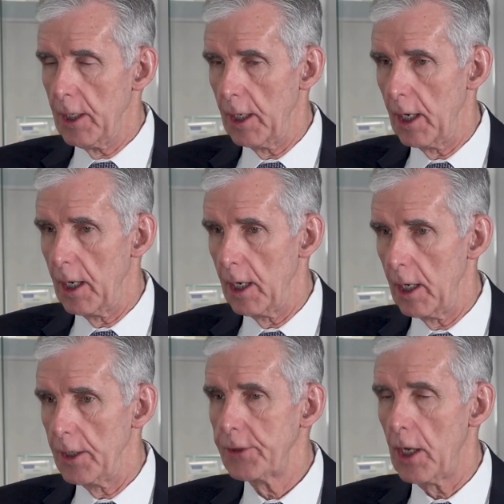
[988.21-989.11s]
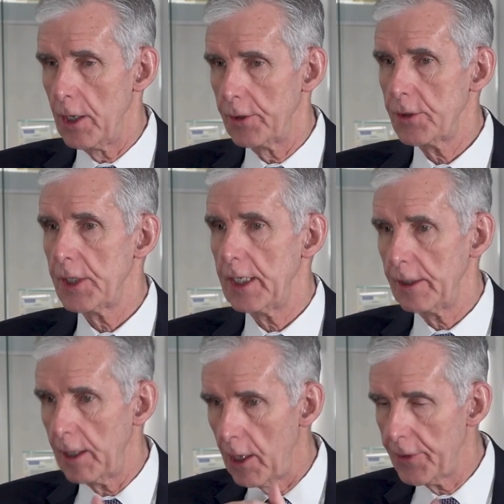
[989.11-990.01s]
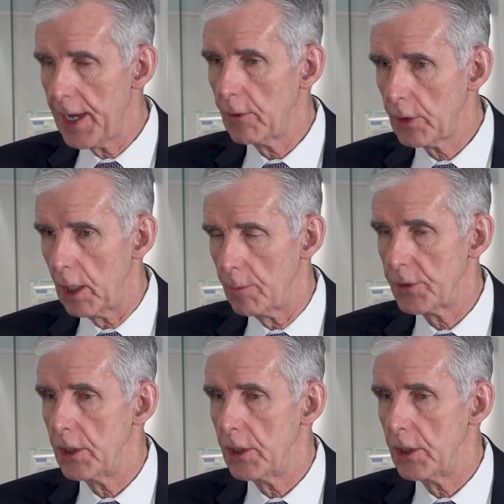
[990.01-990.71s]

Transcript: to understand their health outcomes,